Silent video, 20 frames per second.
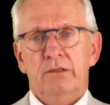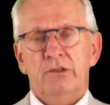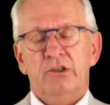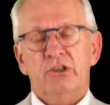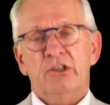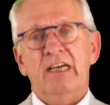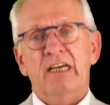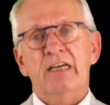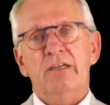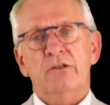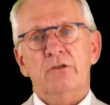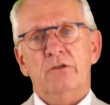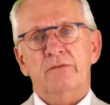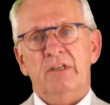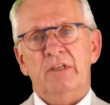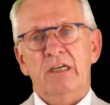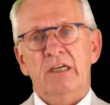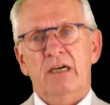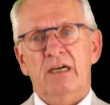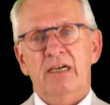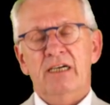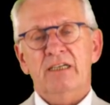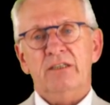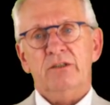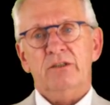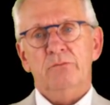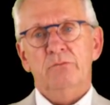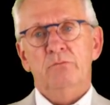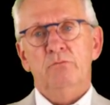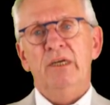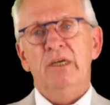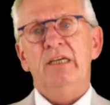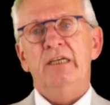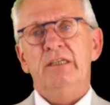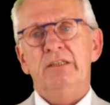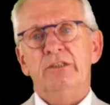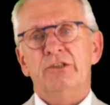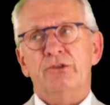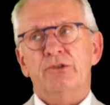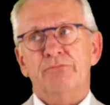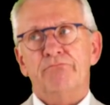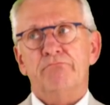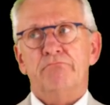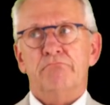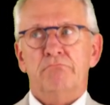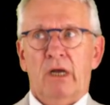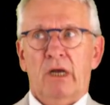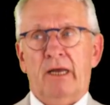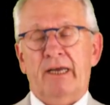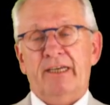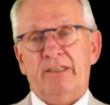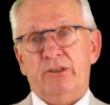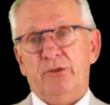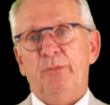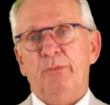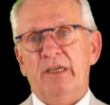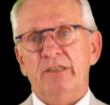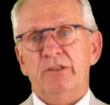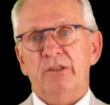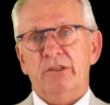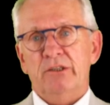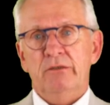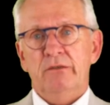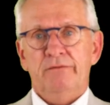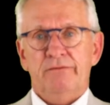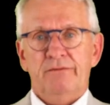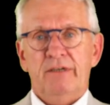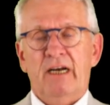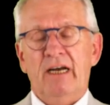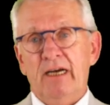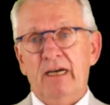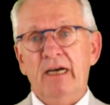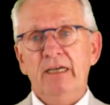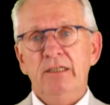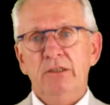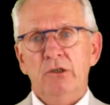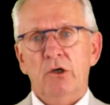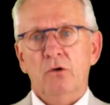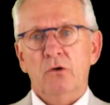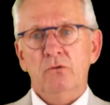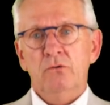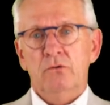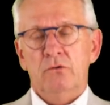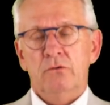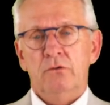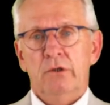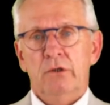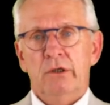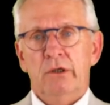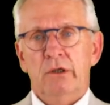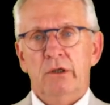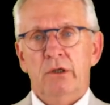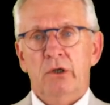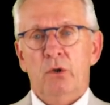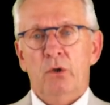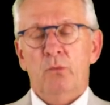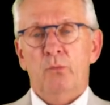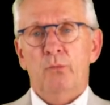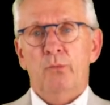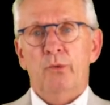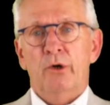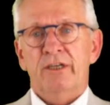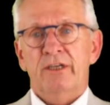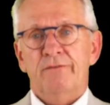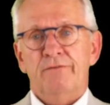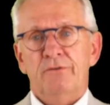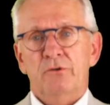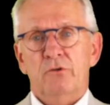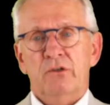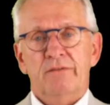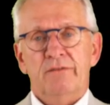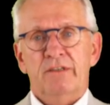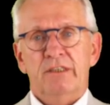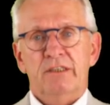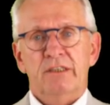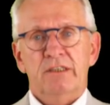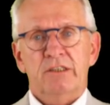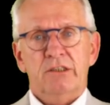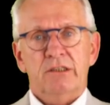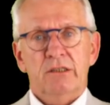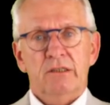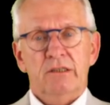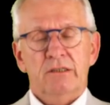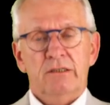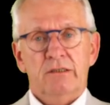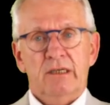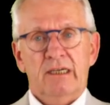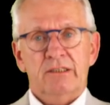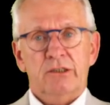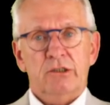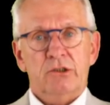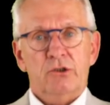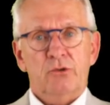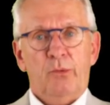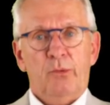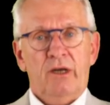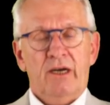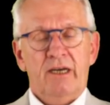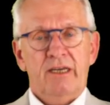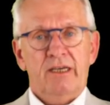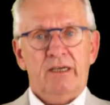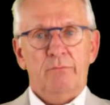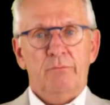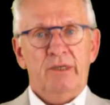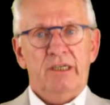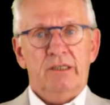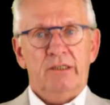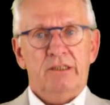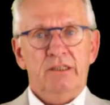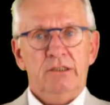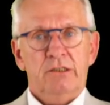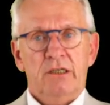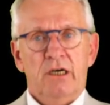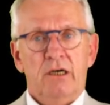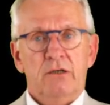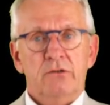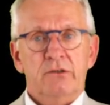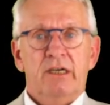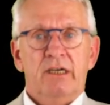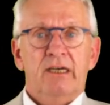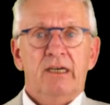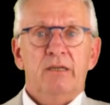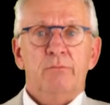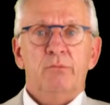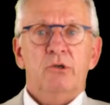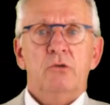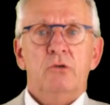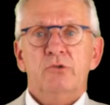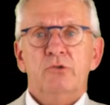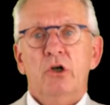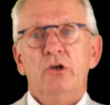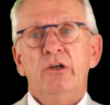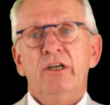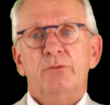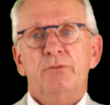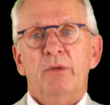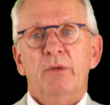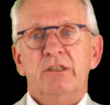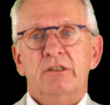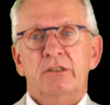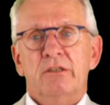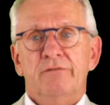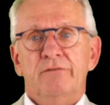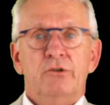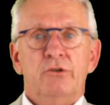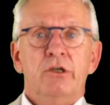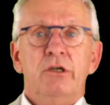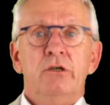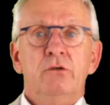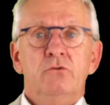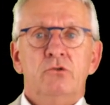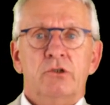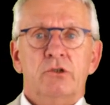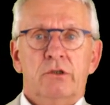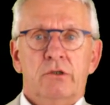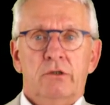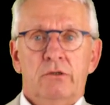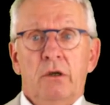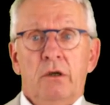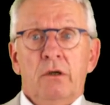State-of-the-art means expensive, I know. But if you give as a supplier a big discount, it becomes unexpensive for the user.